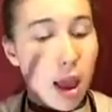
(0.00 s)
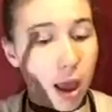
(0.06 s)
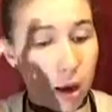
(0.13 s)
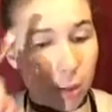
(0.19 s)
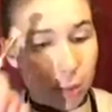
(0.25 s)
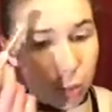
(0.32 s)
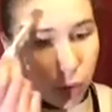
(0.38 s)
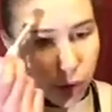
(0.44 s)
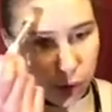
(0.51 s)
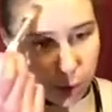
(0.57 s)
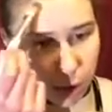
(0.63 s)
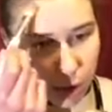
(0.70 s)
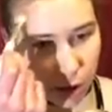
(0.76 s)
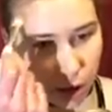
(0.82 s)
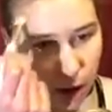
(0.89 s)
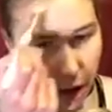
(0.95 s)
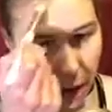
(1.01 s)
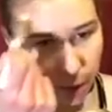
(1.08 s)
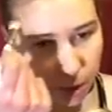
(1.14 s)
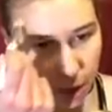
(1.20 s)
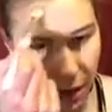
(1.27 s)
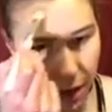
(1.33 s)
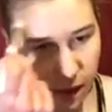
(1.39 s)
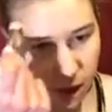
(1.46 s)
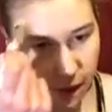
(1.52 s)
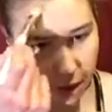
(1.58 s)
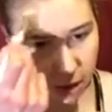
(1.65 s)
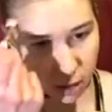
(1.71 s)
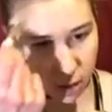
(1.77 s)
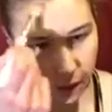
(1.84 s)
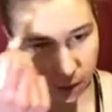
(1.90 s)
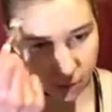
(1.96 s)
and I'm going to put it up
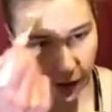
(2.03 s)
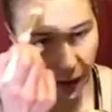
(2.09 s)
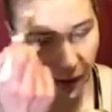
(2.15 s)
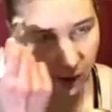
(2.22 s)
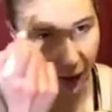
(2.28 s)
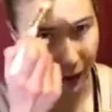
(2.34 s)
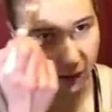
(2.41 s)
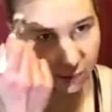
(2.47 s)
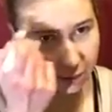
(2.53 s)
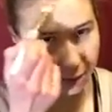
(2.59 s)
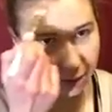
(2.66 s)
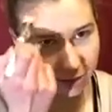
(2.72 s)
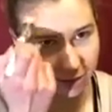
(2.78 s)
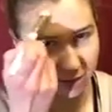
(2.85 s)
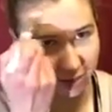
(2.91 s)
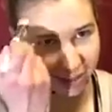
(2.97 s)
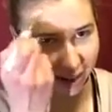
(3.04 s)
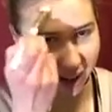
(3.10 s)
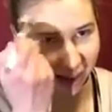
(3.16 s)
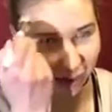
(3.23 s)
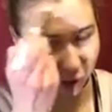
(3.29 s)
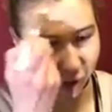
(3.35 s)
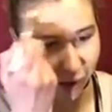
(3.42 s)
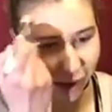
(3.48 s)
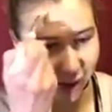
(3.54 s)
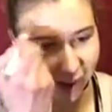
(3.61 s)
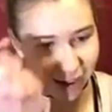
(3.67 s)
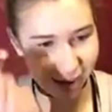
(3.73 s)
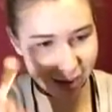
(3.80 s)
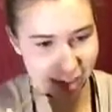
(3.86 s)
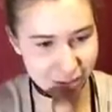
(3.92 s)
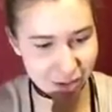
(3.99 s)
in my hairline,
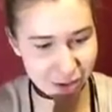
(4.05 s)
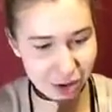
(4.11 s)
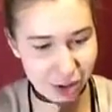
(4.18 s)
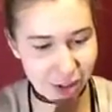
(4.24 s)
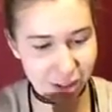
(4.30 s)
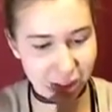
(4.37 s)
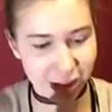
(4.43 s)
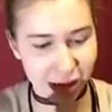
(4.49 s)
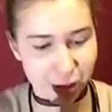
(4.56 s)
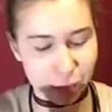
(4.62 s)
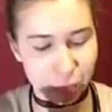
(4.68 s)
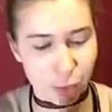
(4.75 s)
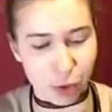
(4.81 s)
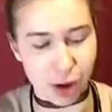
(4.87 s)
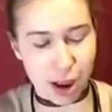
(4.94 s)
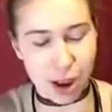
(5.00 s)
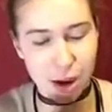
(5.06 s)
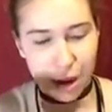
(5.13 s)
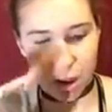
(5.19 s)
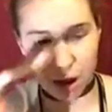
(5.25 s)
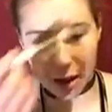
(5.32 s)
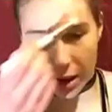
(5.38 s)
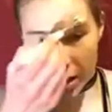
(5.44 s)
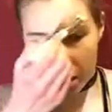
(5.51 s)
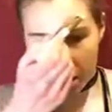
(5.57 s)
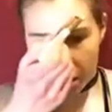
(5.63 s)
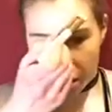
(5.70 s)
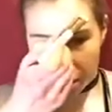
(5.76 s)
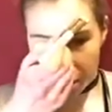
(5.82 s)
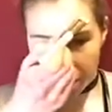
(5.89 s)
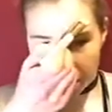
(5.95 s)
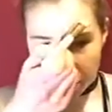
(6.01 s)
I guess you call it, like your forehead,
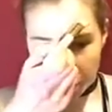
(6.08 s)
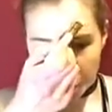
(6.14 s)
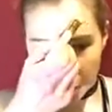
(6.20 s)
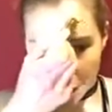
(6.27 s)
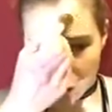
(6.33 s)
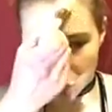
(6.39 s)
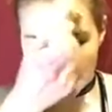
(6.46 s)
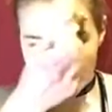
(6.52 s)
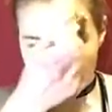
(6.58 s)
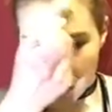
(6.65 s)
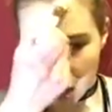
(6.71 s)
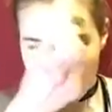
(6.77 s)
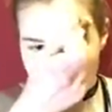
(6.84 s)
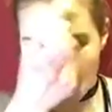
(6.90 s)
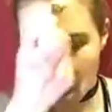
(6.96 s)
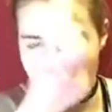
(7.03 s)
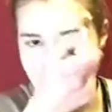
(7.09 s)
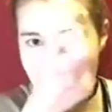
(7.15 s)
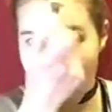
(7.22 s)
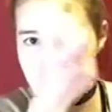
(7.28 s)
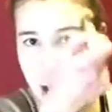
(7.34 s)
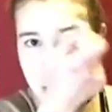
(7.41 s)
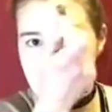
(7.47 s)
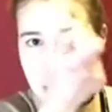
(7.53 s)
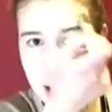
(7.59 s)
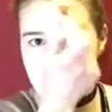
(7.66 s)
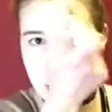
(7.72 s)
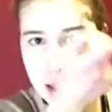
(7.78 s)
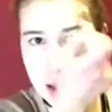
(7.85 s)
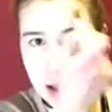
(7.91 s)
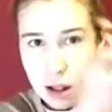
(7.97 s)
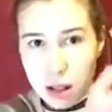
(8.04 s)
to contour that
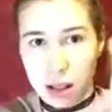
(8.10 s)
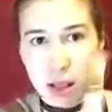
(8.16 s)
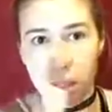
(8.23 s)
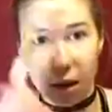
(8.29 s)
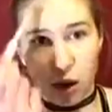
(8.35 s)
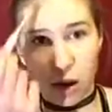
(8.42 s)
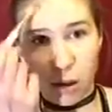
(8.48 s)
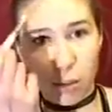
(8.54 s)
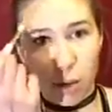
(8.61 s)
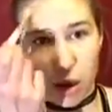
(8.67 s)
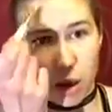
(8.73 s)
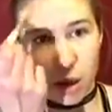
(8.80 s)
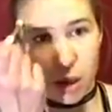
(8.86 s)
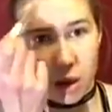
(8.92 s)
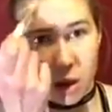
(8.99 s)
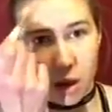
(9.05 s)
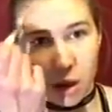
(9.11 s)
a little bit.